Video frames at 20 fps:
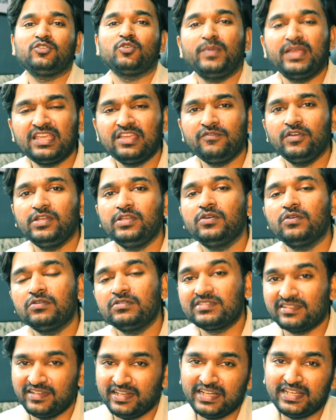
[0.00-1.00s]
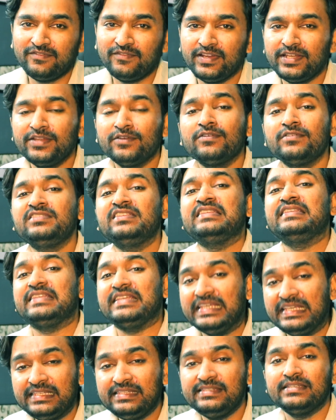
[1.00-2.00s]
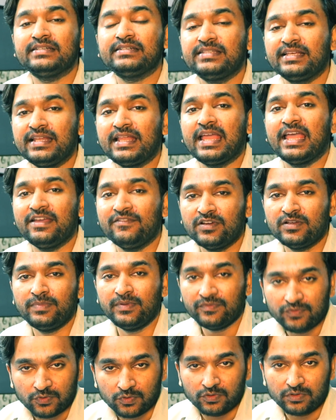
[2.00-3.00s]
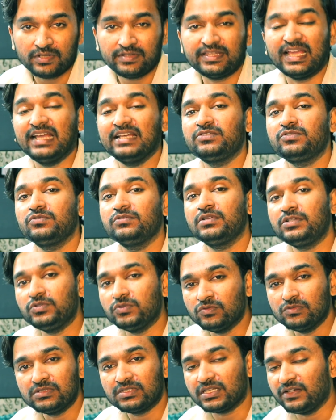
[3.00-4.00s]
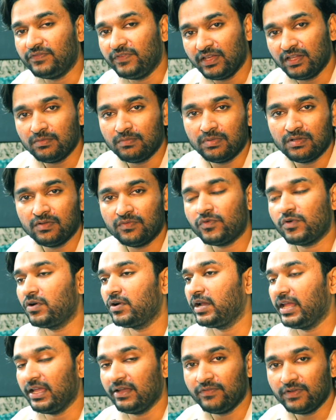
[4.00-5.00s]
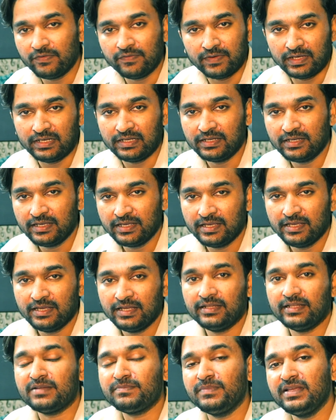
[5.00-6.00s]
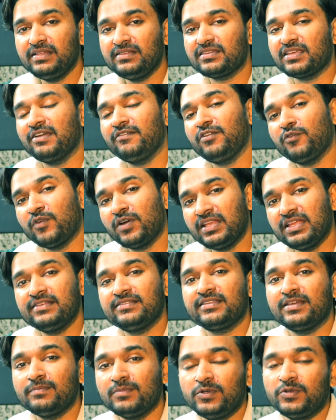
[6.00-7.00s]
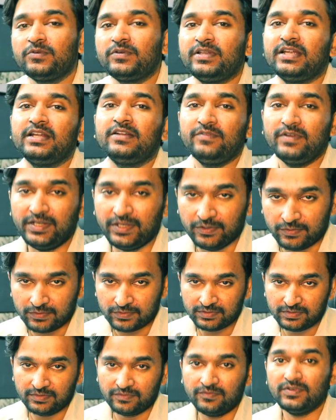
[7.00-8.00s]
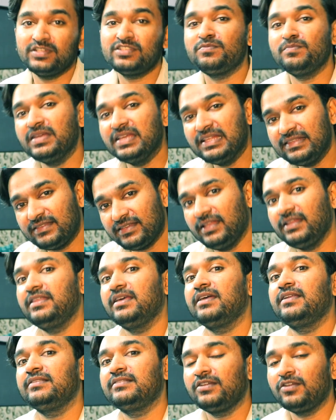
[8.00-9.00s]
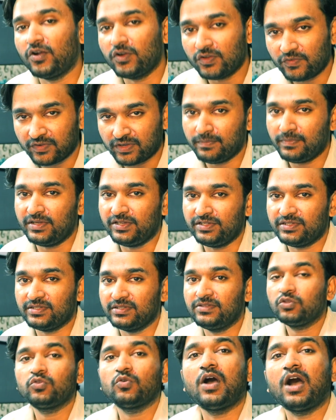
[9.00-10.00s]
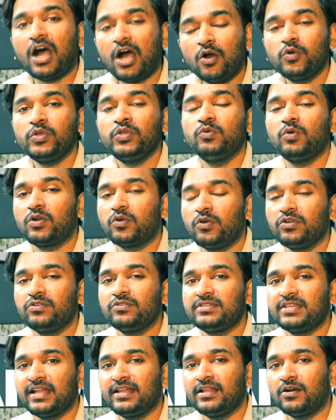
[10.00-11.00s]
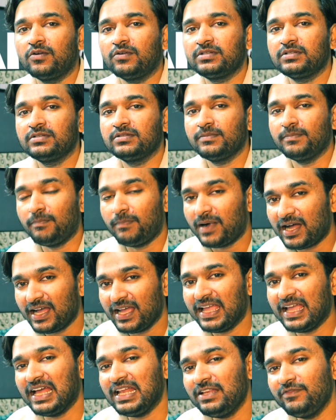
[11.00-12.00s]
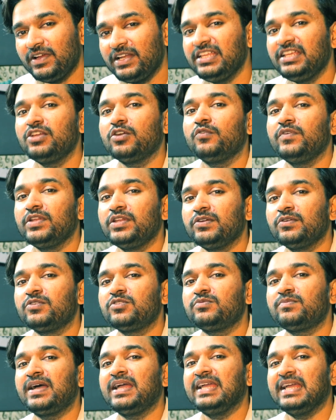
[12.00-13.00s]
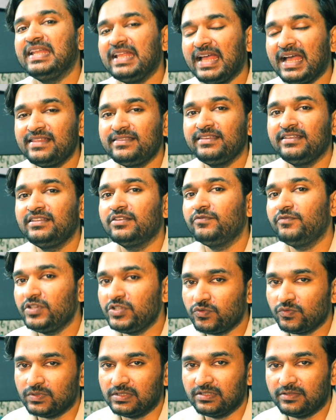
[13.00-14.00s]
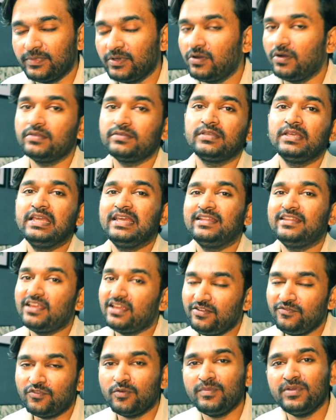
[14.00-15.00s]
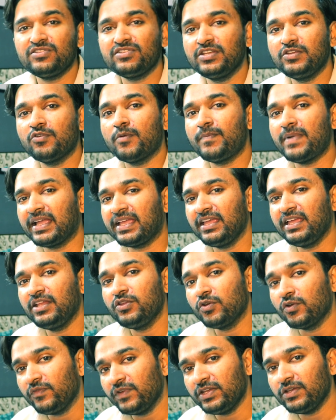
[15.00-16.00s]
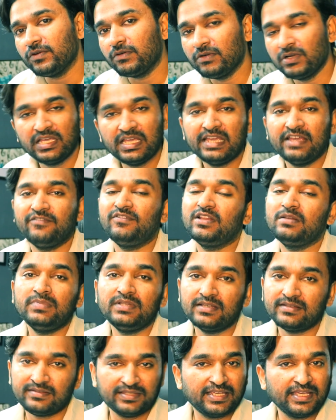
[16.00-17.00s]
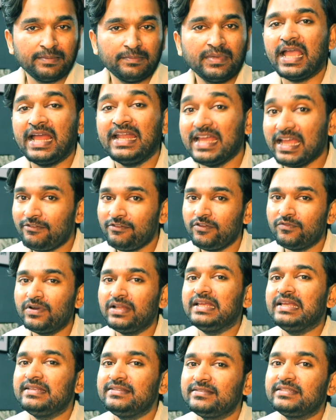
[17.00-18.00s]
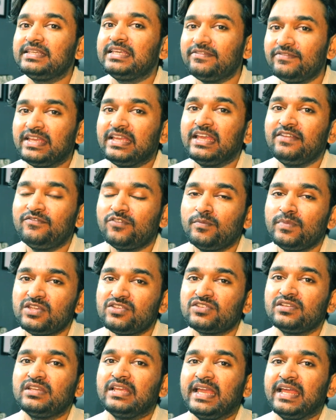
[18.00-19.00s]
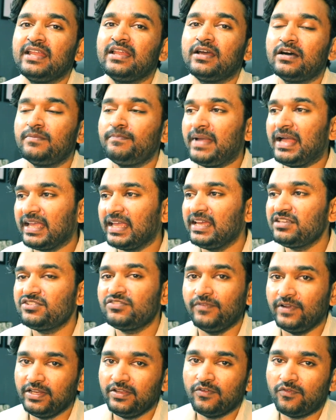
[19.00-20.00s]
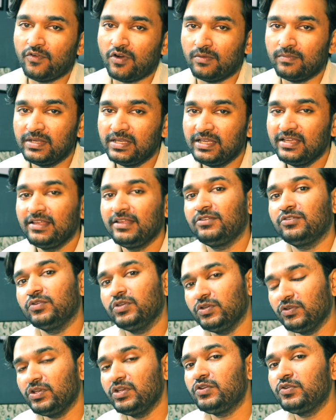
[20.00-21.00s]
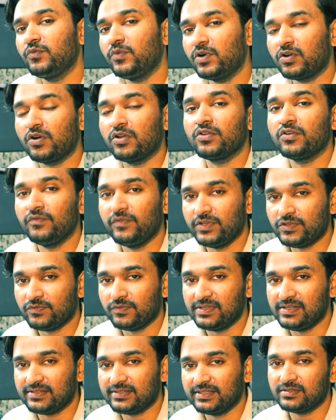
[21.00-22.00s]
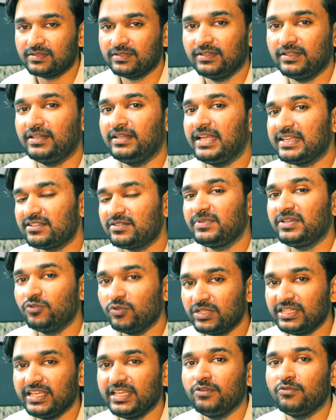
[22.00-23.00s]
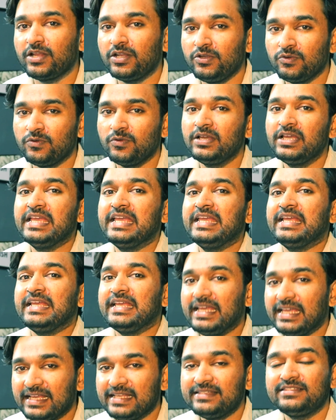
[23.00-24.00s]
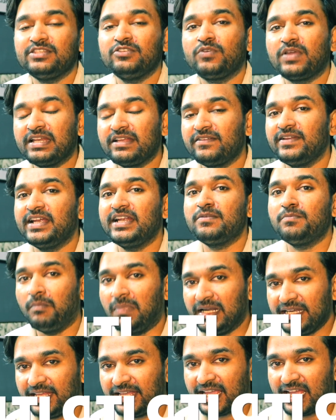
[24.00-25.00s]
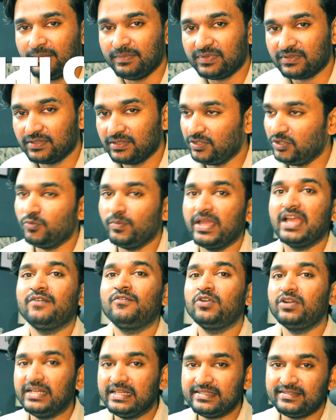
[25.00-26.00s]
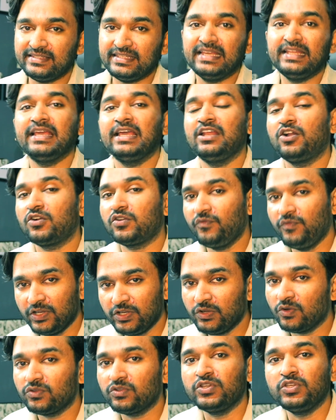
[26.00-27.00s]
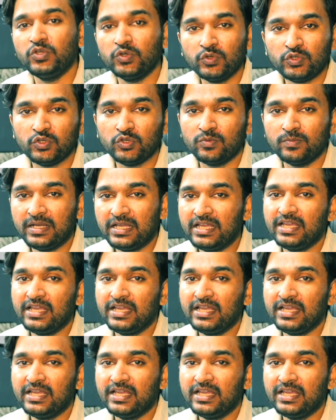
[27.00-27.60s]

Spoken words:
making videos, creating videos is easier than ever before thanks to the tools available for everyone. That means everyone is able to create videos, which means there is a lot of competition. So how you are going to stand out? By elevating your videos, by enhancing the visuals, because the information you are packing in your video will be the same and everyone is giving information in a packaged video form. So you need to work on your visuals. The next good thing you can do is you can create multicams. You may have already seen a lot of videos on YouTube